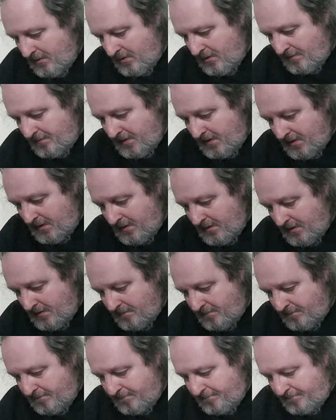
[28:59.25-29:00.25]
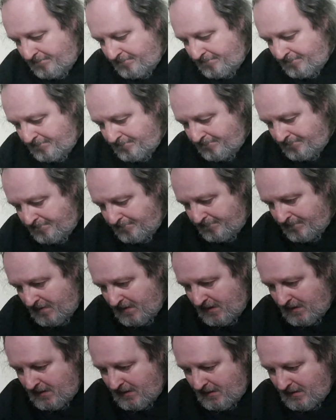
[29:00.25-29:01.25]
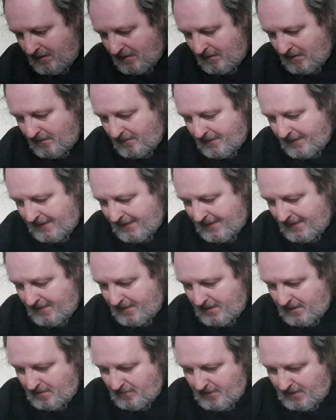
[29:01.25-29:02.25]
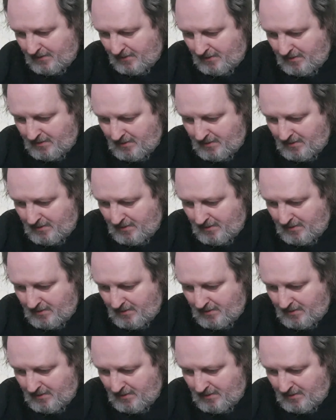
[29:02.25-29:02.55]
I'm just going to slide in so we can